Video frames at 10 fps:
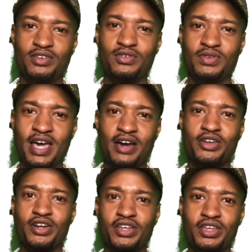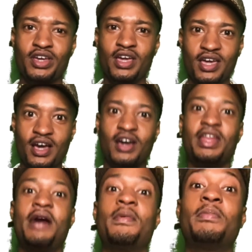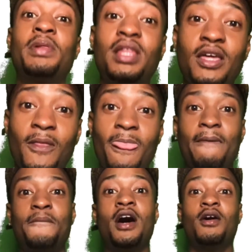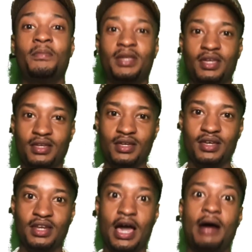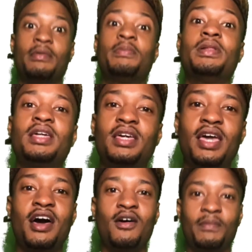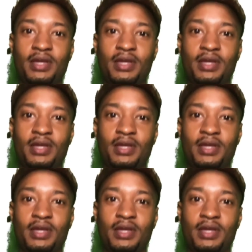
Now you're, now I'm a plea, help me. Now I'm a plea, help me.